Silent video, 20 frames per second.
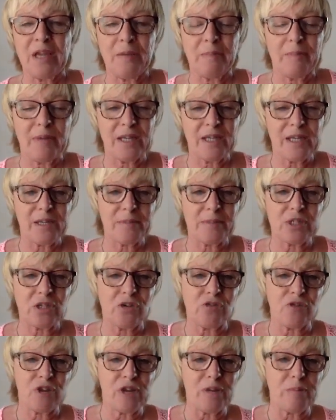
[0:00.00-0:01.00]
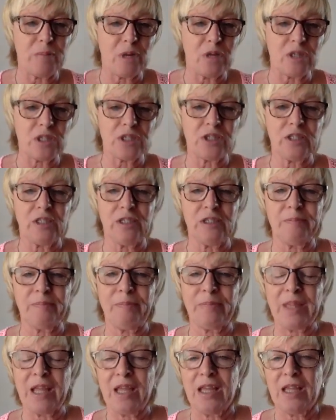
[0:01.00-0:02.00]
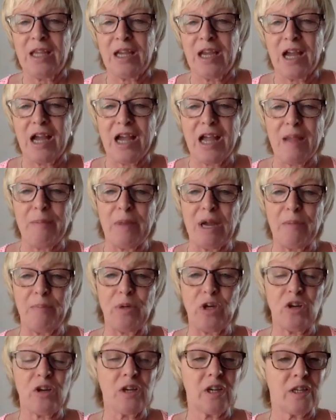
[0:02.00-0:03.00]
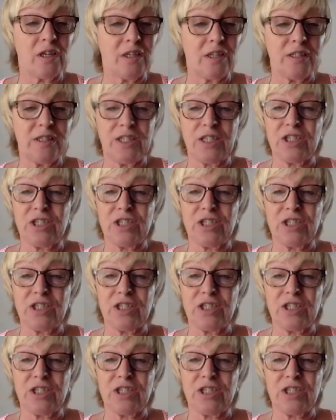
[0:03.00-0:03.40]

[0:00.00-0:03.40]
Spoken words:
My name's Lorraine Marshall. I'm a blogger,